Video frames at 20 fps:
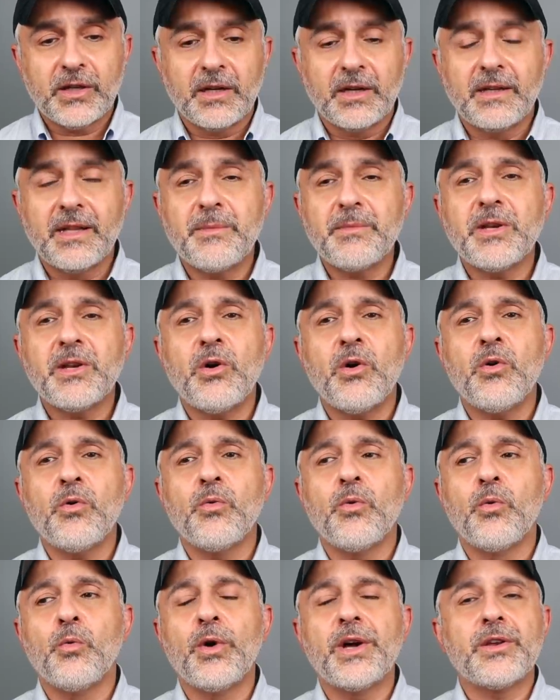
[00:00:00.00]
Uh, let me
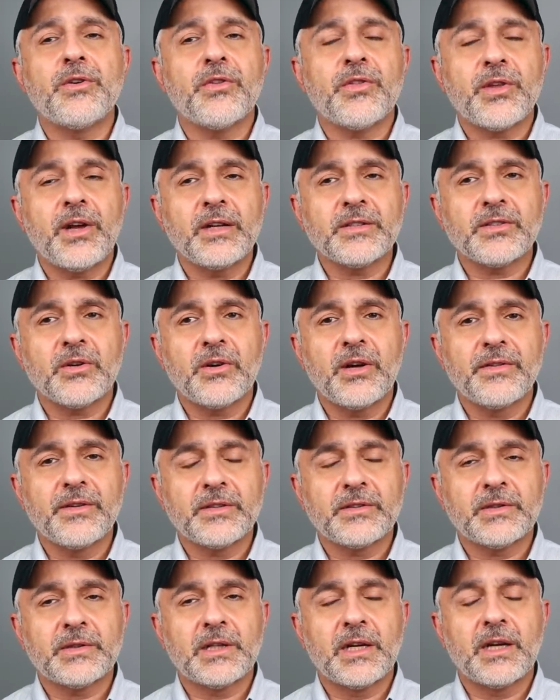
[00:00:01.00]
know what your thoughts are on
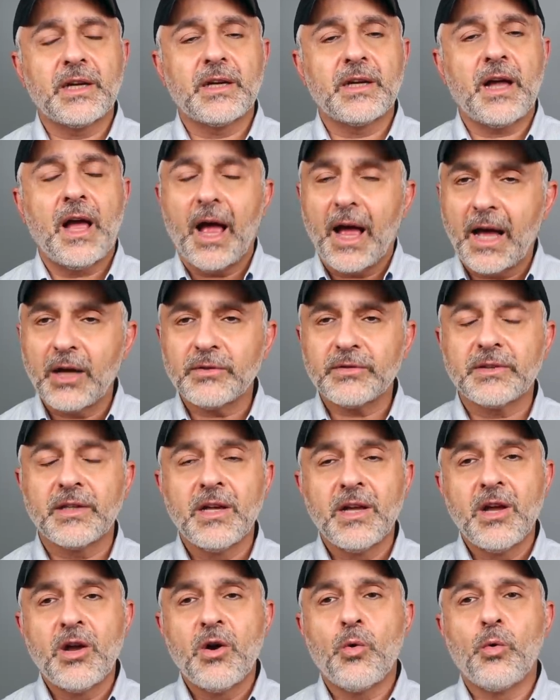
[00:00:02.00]
this uh,
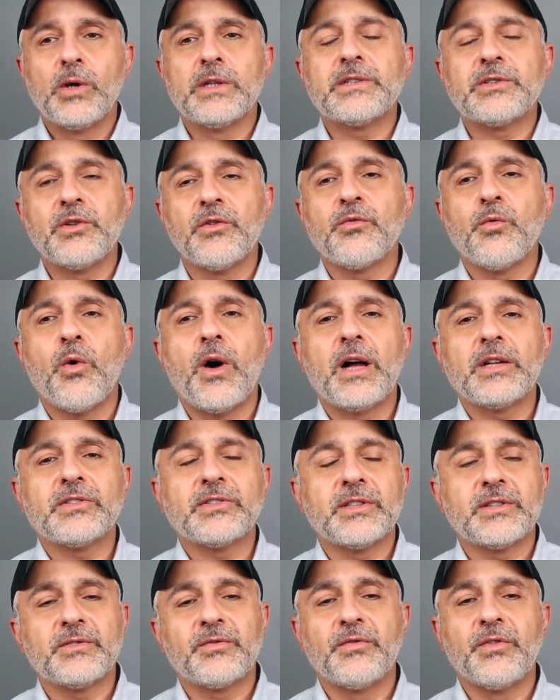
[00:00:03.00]
house once you've
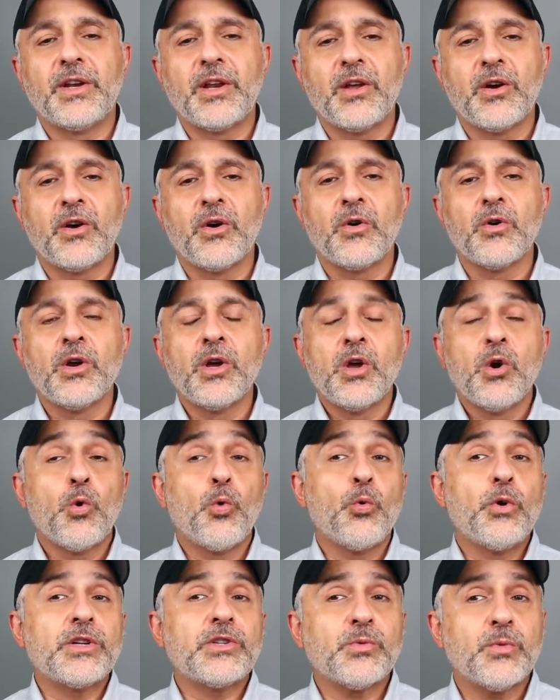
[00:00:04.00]
watched this video.
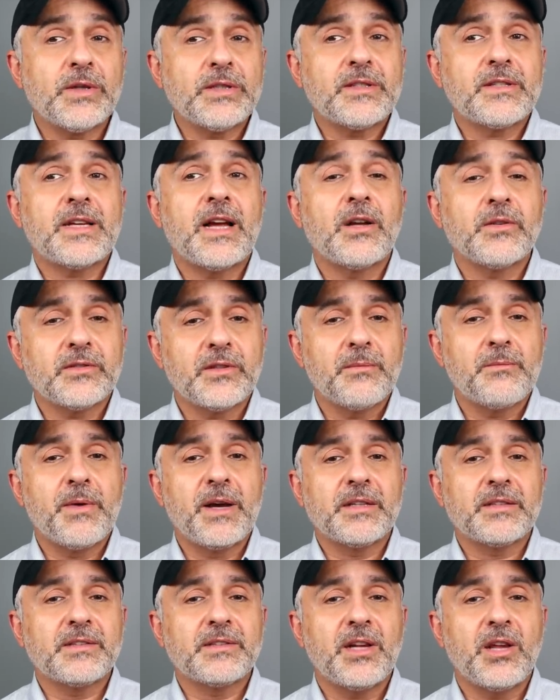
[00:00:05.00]
Which one sounds the
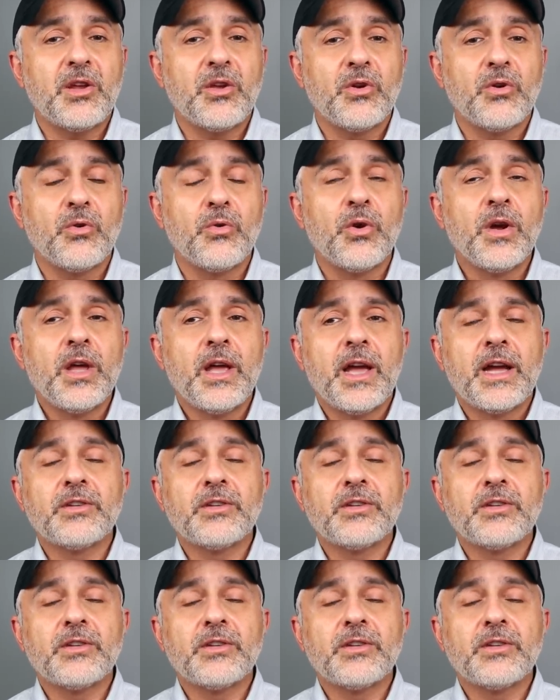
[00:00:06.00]
best to you?